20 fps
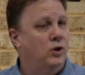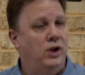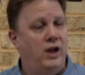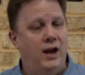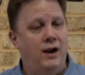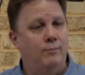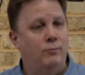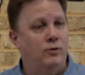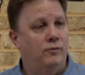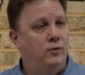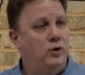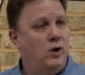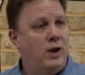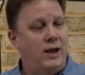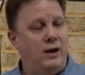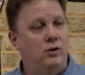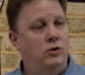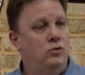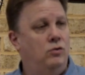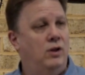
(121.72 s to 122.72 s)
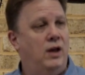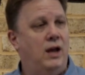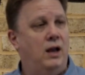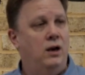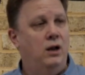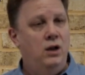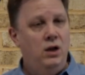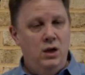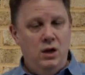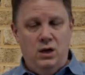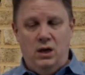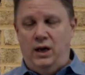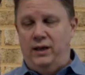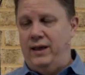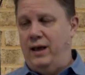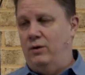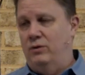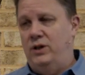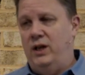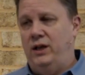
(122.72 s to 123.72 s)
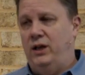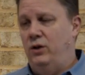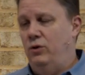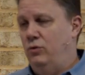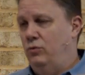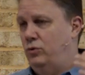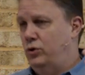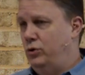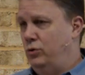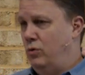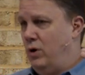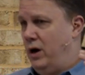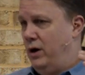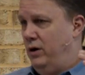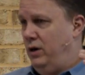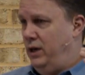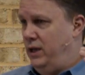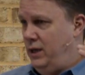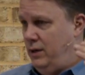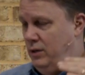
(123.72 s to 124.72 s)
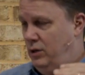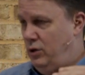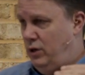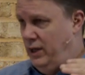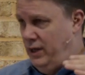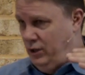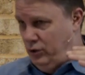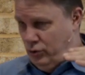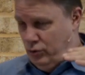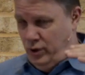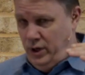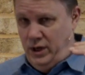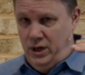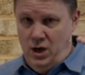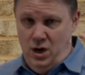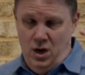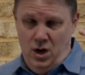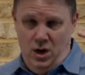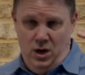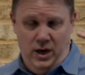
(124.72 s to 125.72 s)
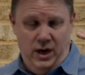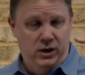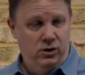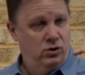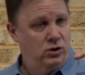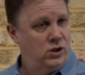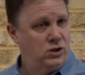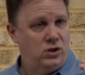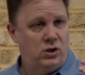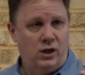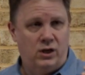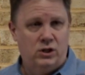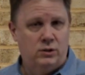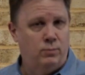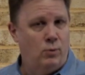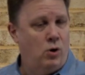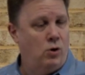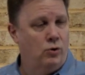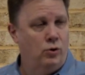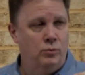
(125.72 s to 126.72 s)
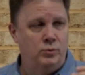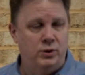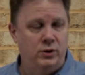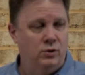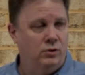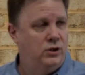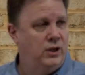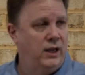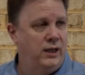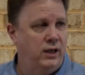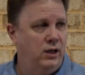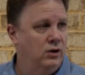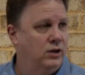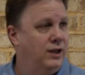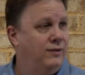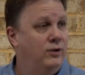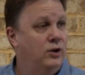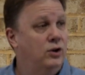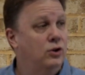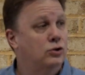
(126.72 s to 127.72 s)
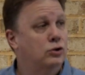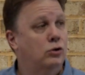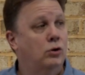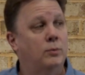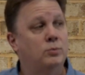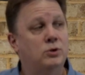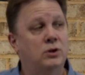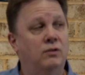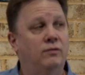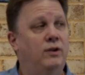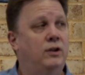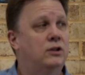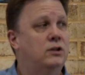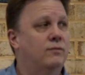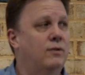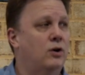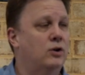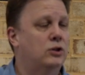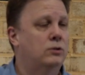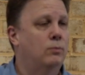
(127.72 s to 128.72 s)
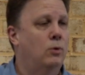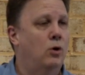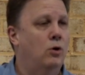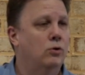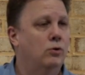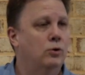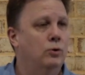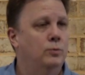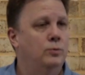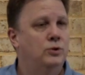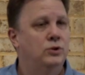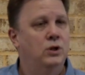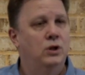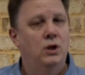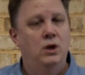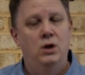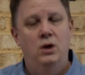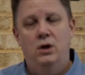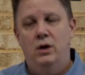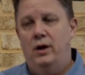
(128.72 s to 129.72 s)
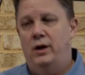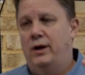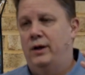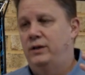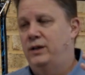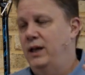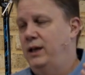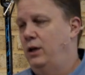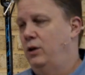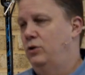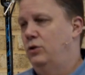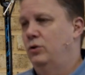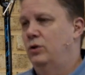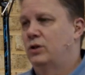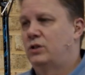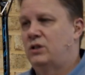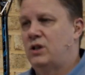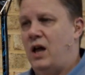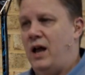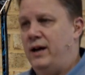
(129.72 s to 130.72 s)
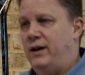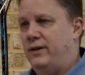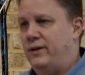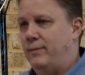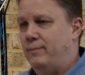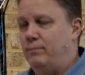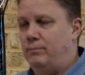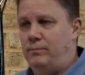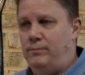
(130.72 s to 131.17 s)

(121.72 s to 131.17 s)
camera, if you know how to do that, and that'll take you to our link, link tree, and you can just click small groups, and it'll take you, it'll give you a description of each of our small groups, uh, take you to the sign up.